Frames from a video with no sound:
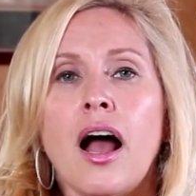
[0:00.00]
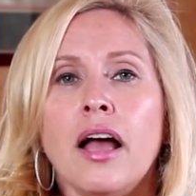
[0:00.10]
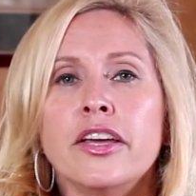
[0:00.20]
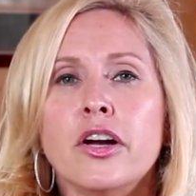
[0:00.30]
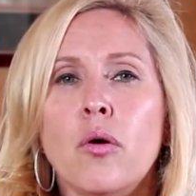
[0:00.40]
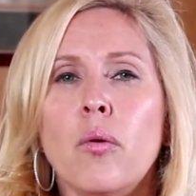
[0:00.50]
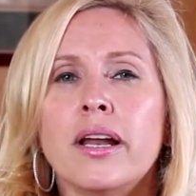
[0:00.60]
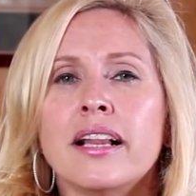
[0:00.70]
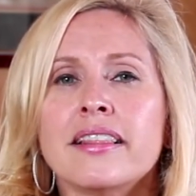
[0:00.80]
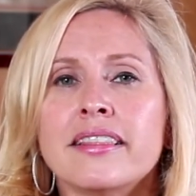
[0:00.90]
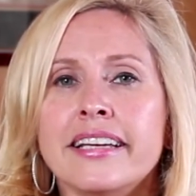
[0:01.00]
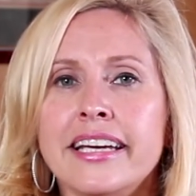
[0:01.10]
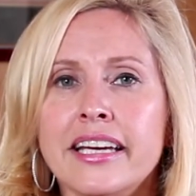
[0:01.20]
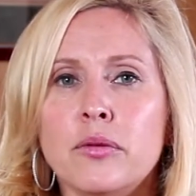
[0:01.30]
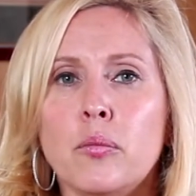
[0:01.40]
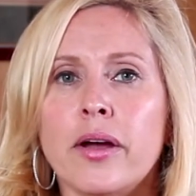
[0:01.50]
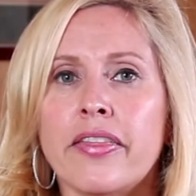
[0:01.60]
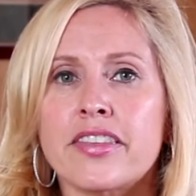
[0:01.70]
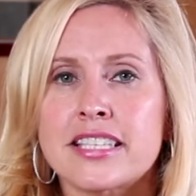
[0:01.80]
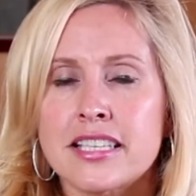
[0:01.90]
you don't want to lead
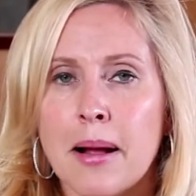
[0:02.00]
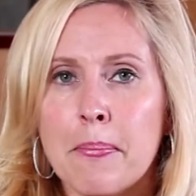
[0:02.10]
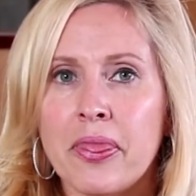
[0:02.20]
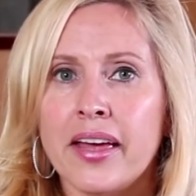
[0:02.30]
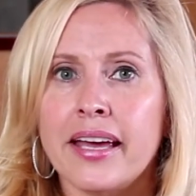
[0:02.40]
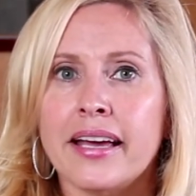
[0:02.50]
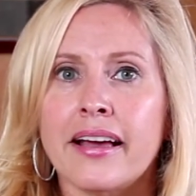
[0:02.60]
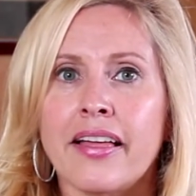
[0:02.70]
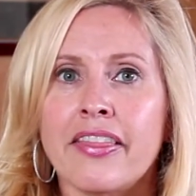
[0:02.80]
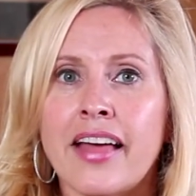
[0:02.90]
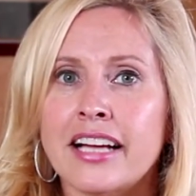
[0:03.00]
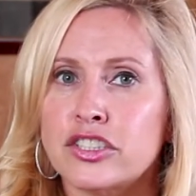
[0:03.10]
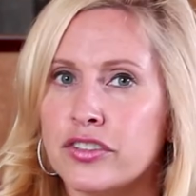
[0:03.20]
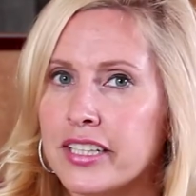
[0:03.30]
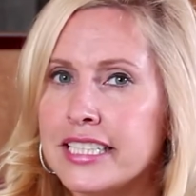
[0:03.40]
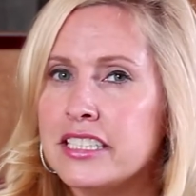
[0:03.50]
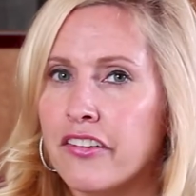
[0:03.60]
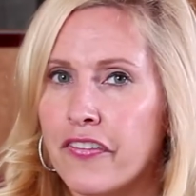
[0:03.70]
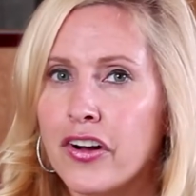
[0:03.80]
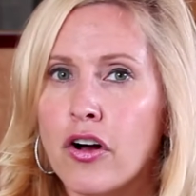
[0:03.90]
with something that's really
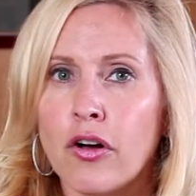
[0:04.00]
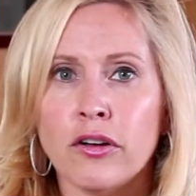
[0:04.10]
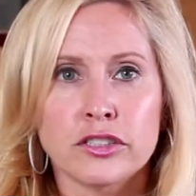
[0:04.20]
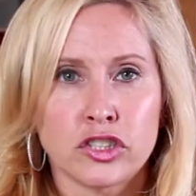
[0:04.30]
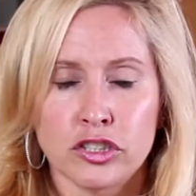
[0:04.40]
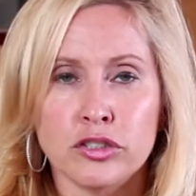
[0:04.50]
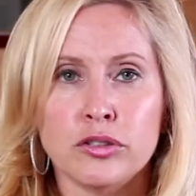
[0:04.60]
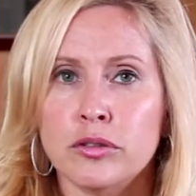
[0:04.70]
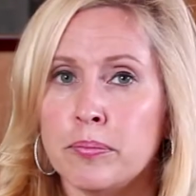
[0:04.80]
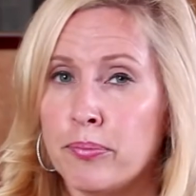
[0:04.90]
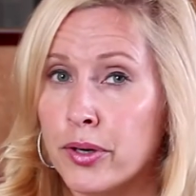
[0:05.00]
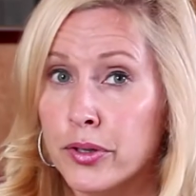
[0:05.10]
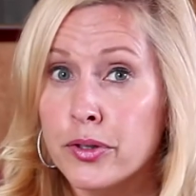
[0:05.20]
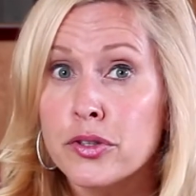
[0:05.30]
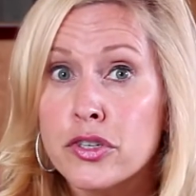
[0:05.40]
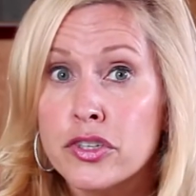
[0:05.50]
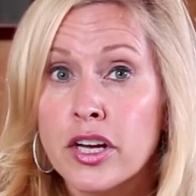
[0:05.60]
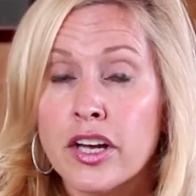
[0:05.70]
difficult to produce.